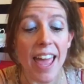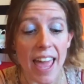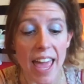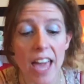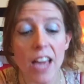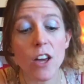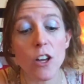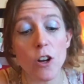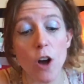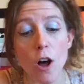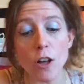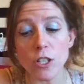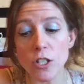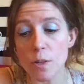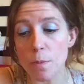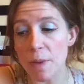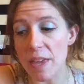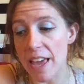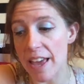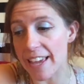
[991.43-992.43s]
It could
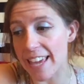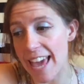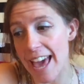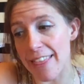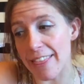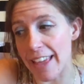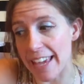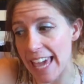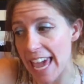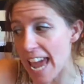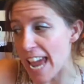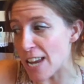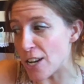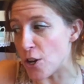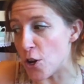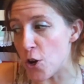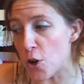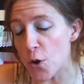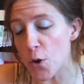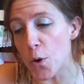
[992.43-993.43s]
also be, again, like a
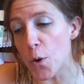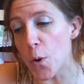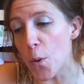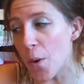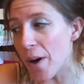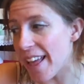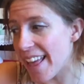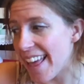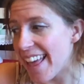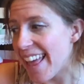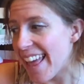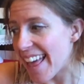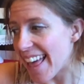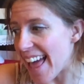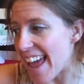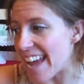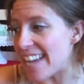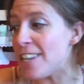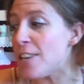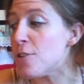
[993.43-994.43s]
new
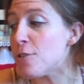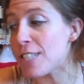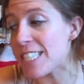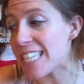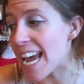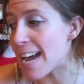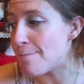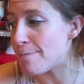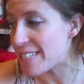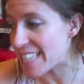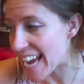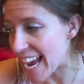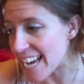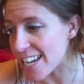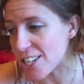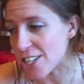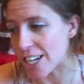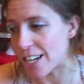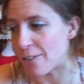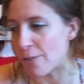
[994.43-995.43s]

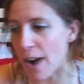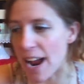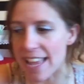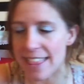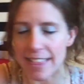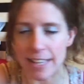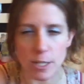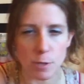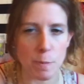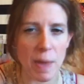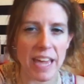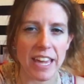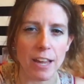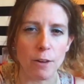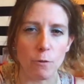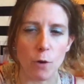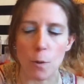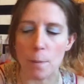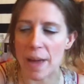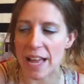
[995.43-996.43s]
temptation, right? That's
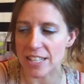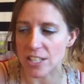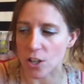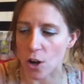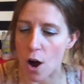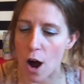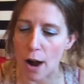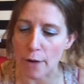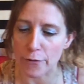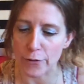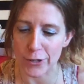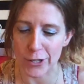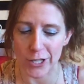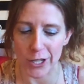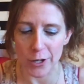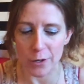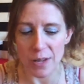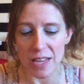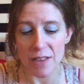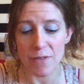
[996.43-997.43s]
making romantic offers
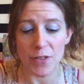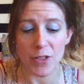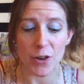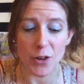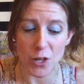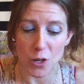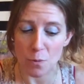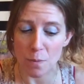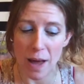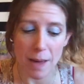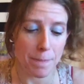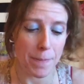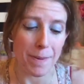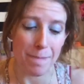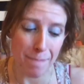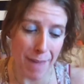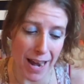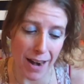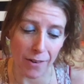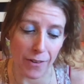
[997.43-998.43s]
to you, even though you might be
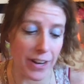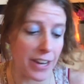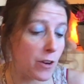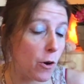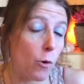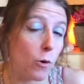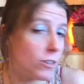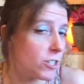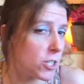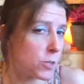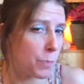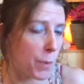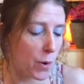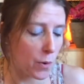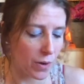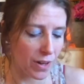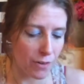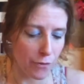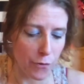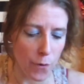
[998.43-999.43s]
married or
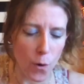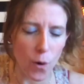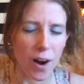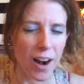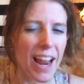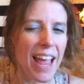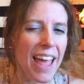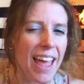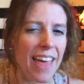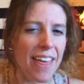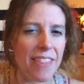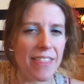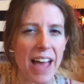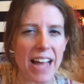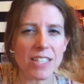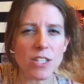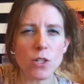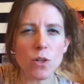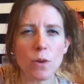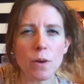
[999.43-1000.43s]
spoken for.
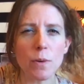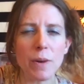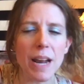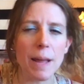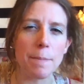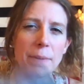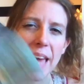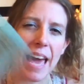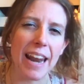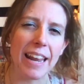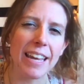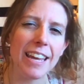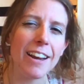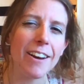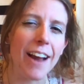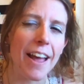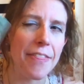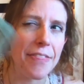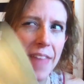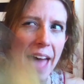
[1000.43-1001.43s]
That's sort of what I'm getting here.
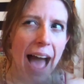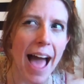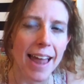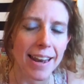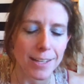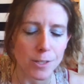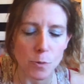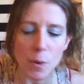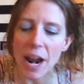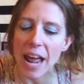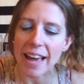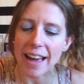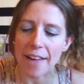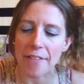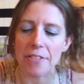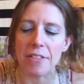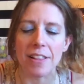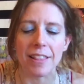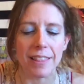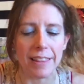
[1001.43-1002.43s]
And that is what I got
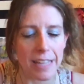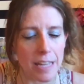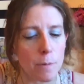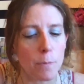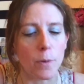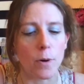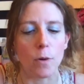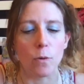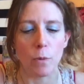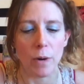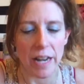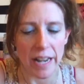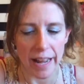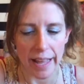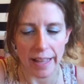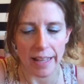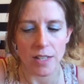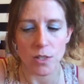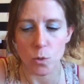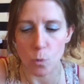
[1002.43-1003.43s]
in the Libra
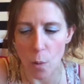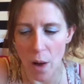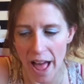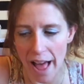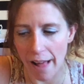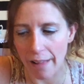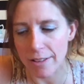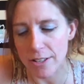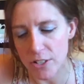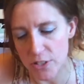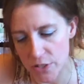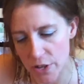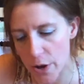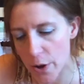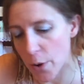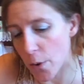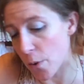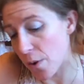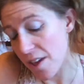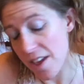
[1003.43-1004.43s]
reading as well.
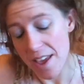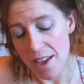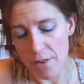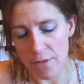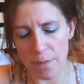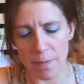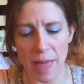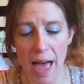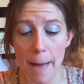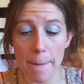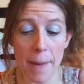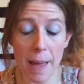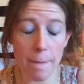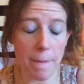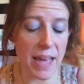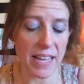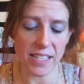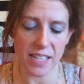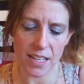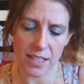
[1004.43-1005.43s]
So that might
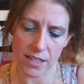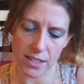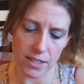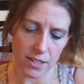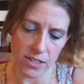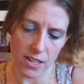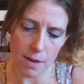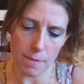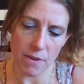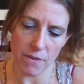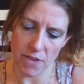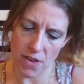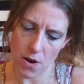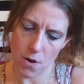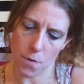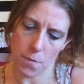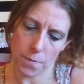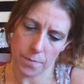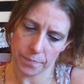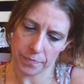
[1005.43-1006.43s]
make sense to some of
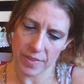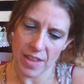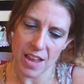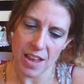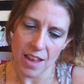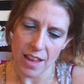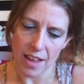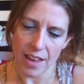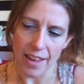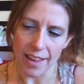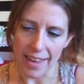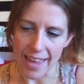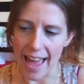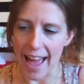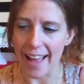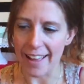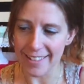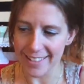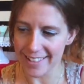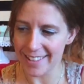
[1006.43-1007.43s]
you.
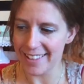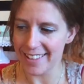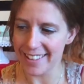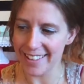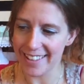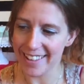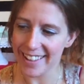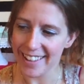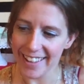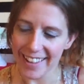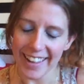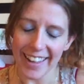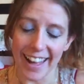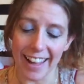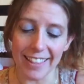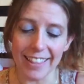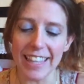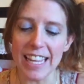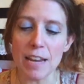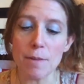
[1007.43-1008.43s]
Yeah,
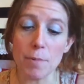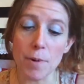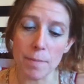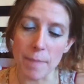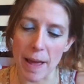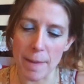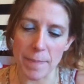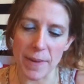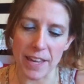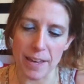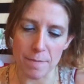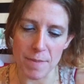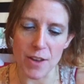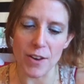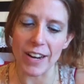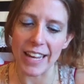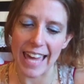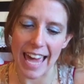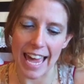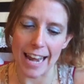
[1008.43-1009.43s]
a Libra might be
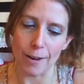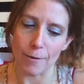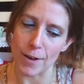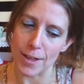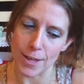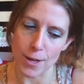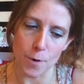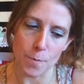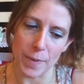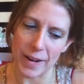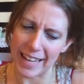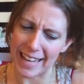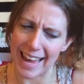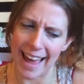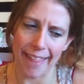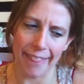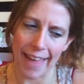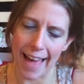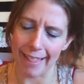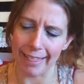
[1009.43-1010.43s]
communicating with you, but
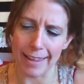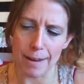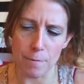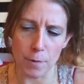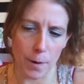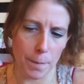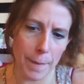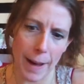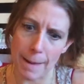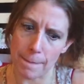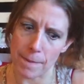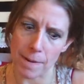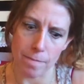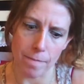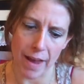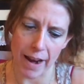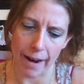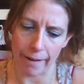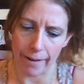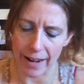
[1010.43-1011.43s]
again, that Libra might be
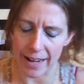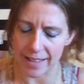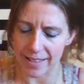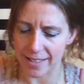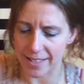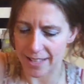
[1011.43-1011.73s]
married.